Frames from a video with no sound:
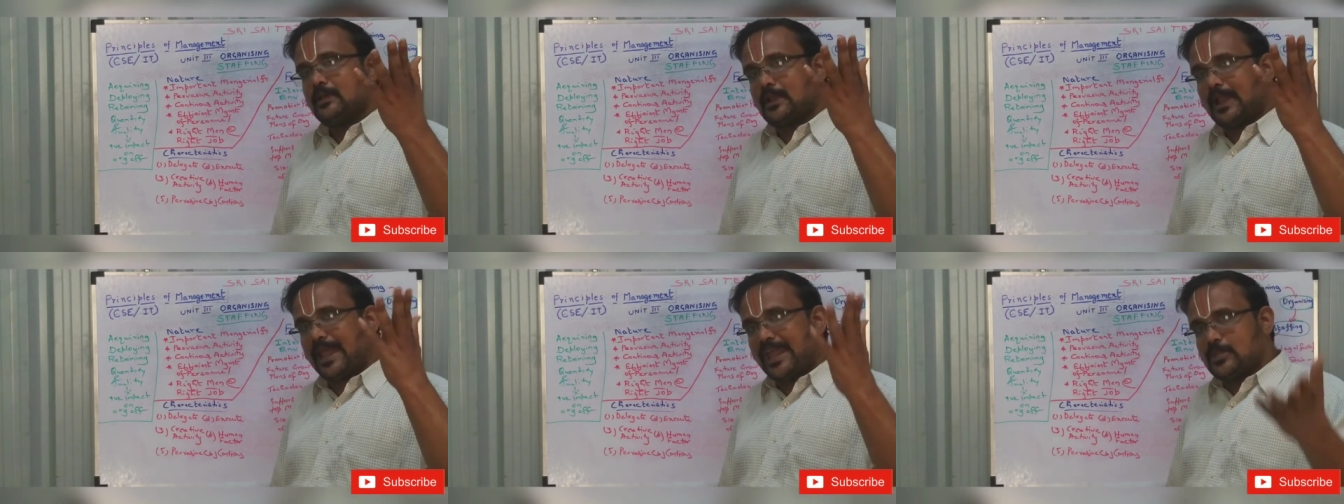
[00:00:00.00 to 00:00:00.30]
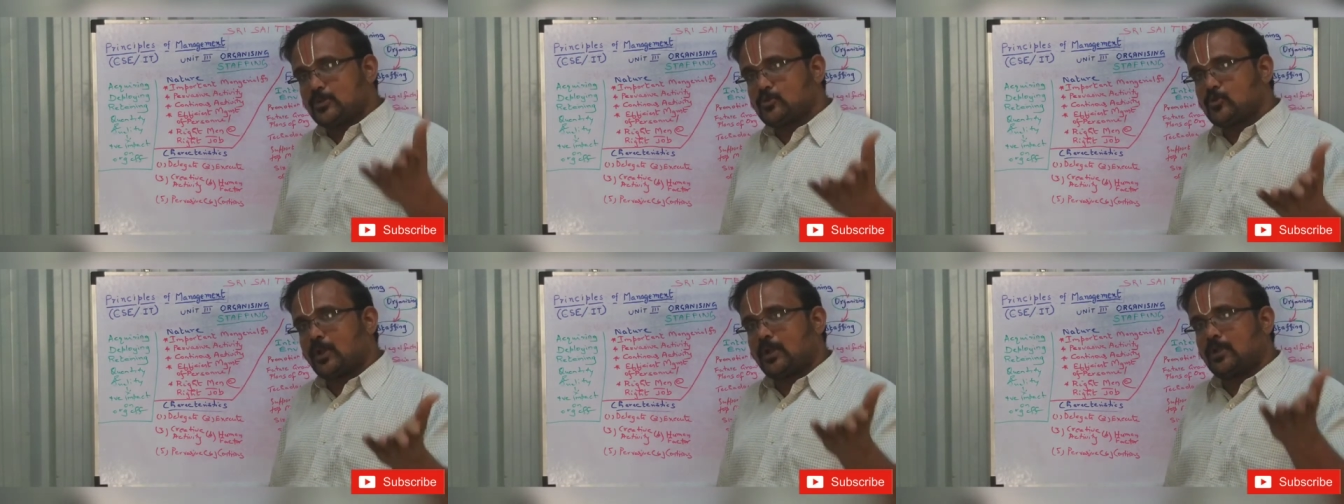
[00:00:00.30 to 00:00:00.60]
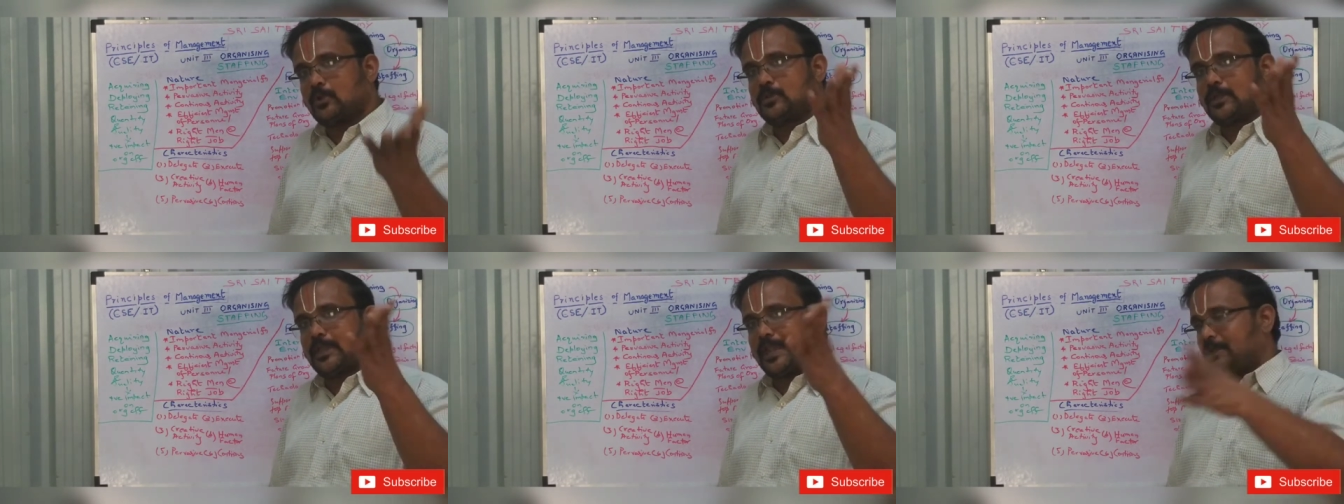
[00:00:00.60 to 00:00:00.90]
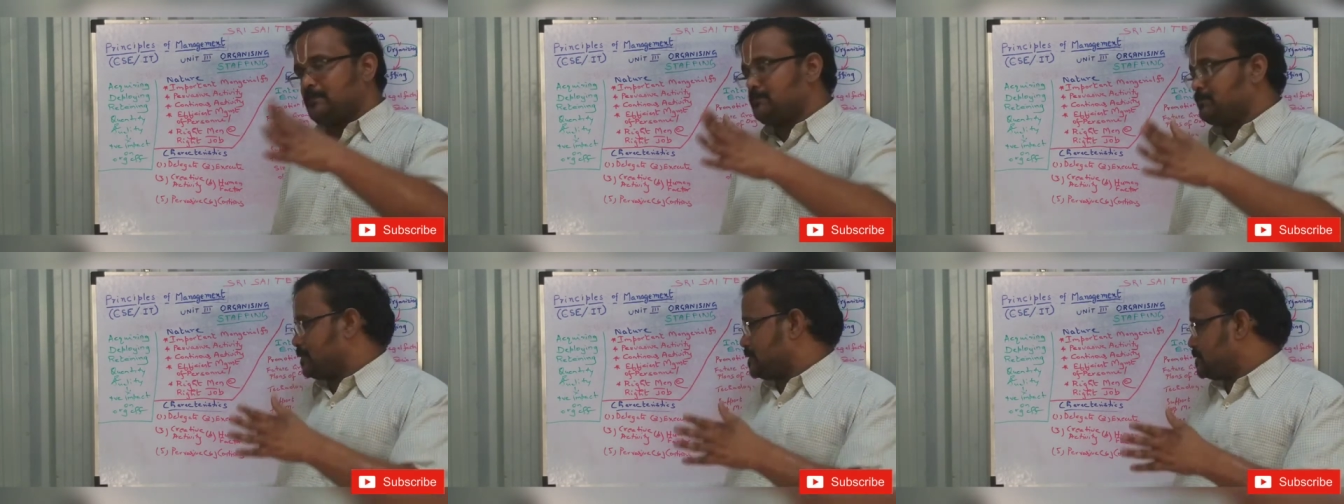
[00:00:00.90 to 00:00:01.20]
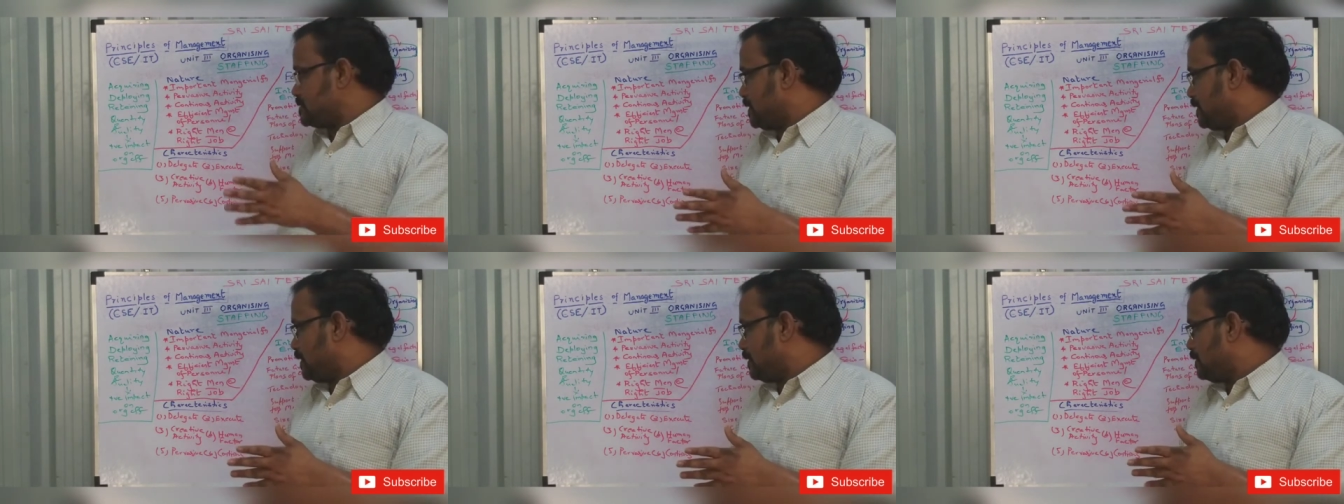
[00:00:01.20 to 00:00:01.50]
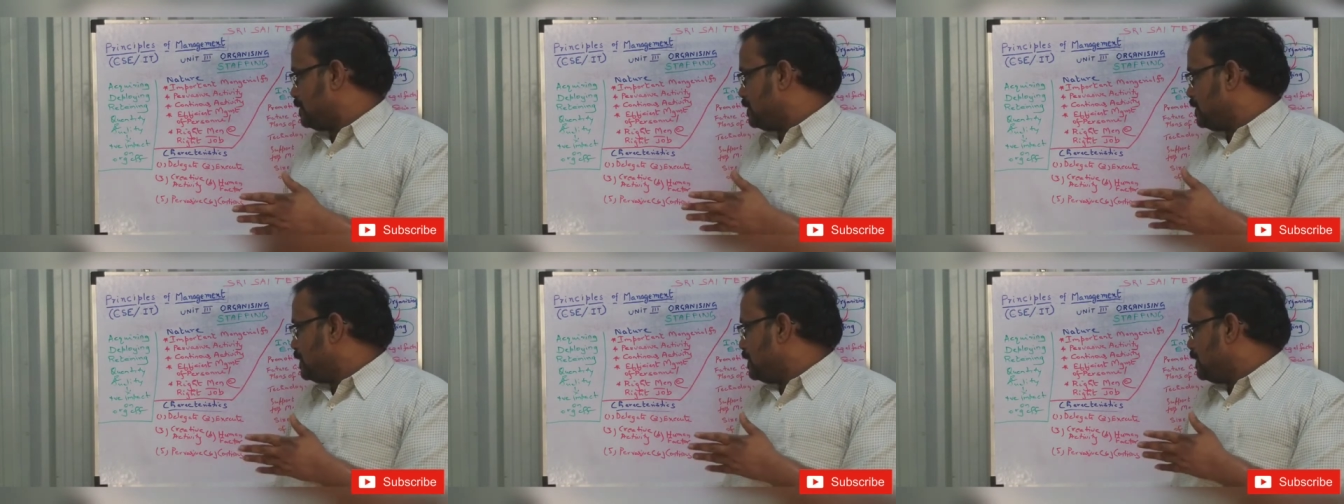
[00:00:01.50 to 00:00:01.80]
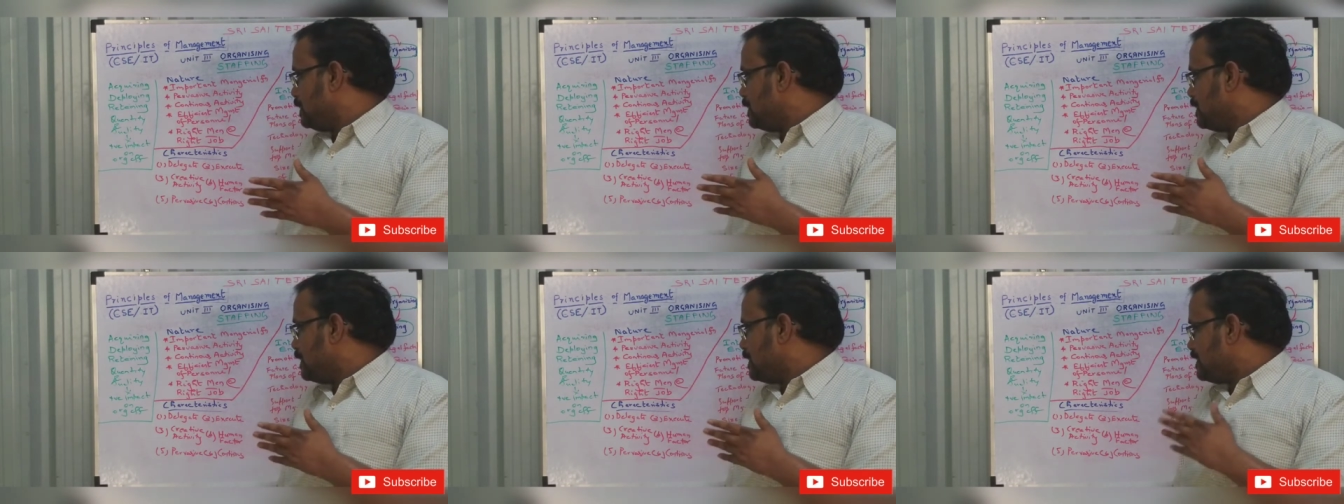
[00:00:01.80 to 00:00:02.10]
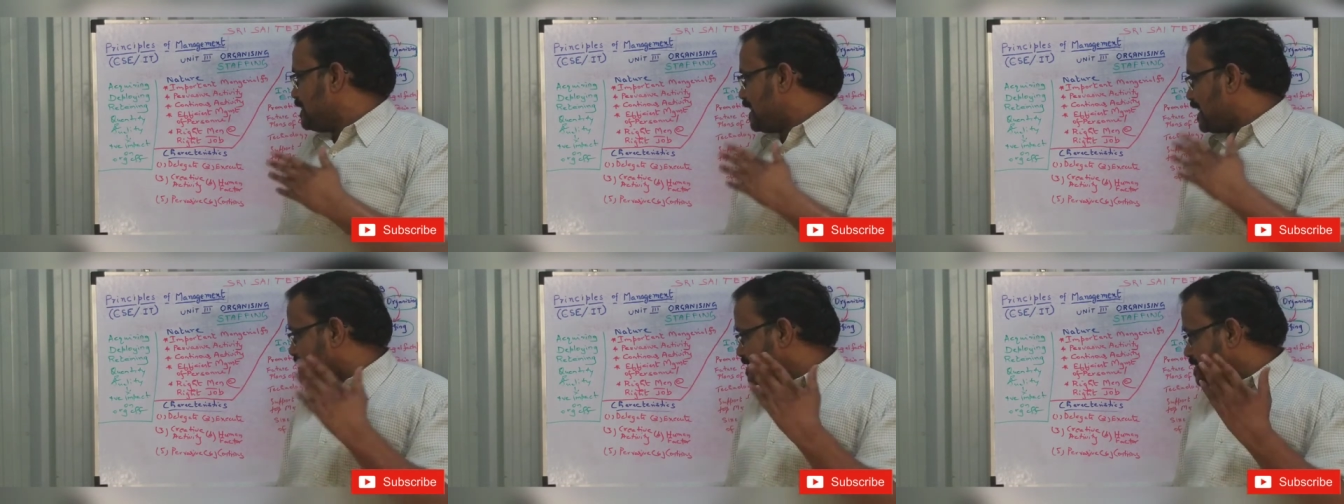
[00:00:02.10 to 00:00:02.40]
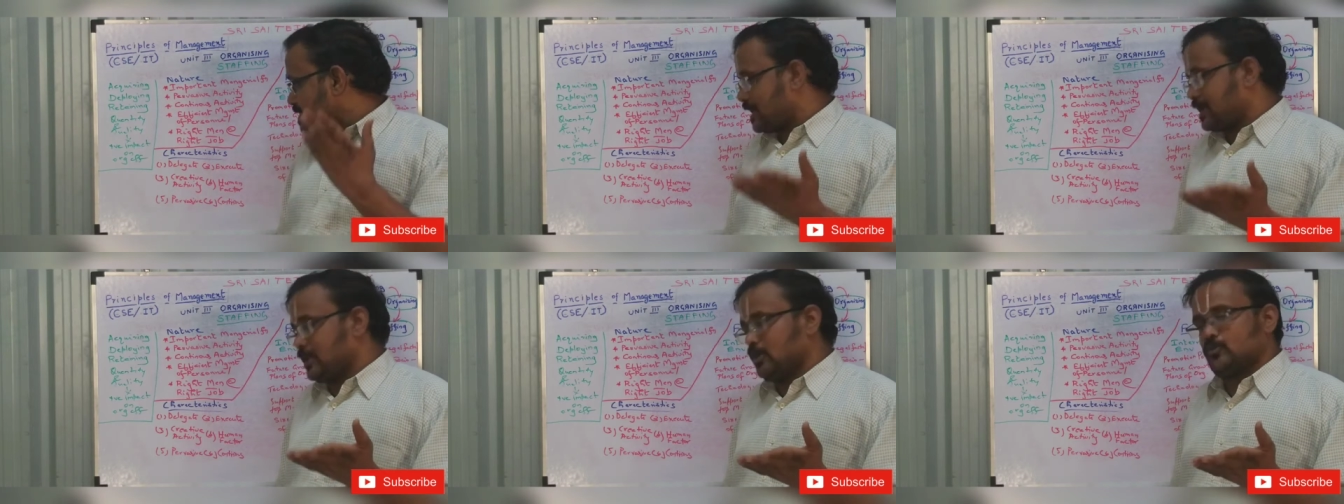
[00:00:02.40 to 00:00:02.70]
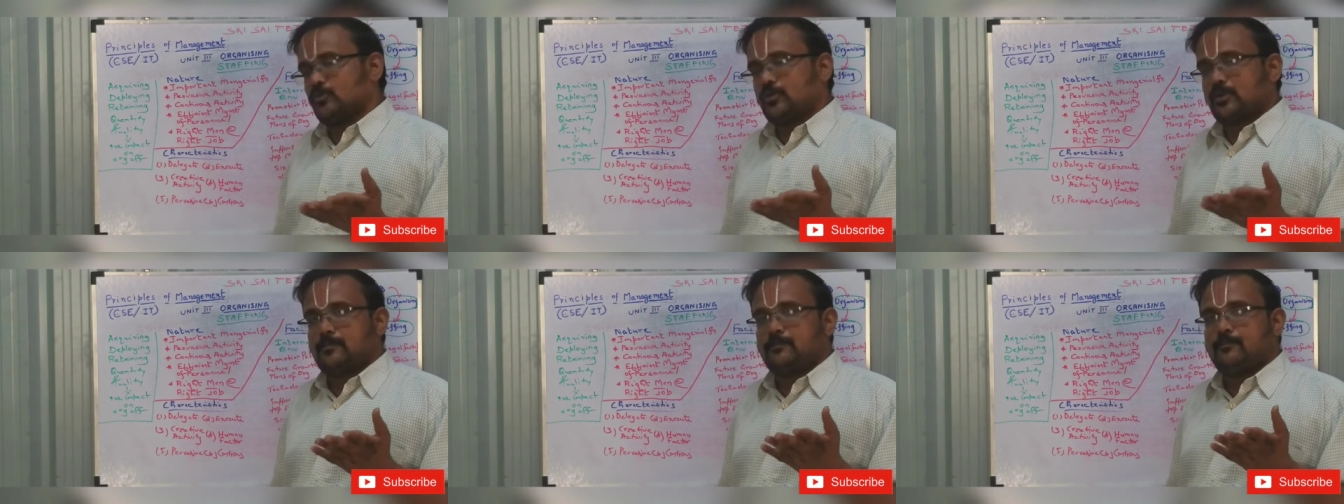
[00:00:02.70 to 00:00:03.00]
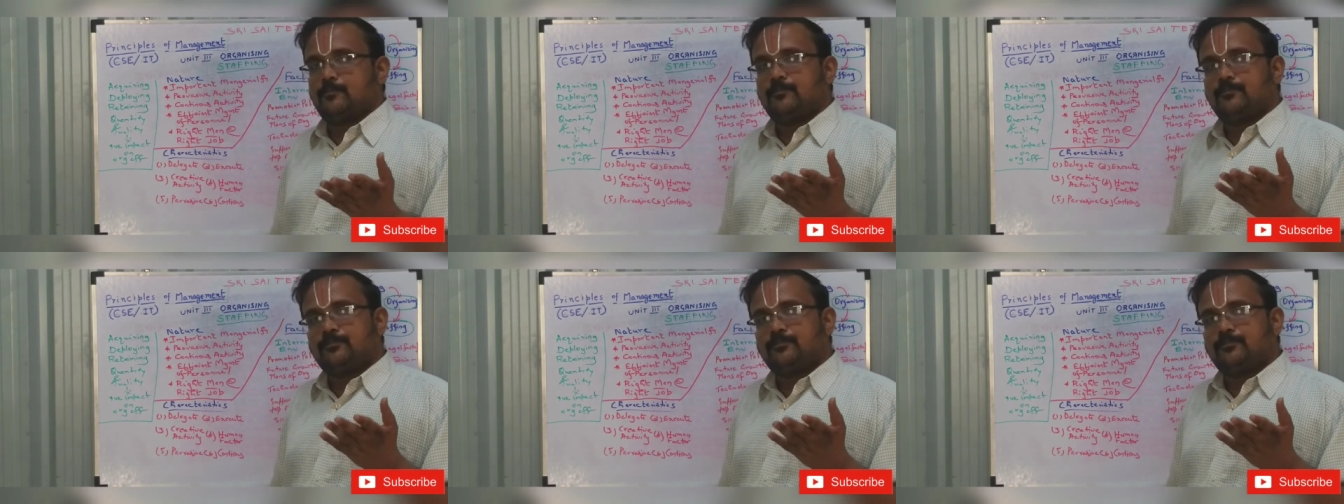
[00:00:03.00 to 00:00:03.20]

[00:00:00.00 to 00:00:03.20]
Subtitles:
right work to the right person. Execute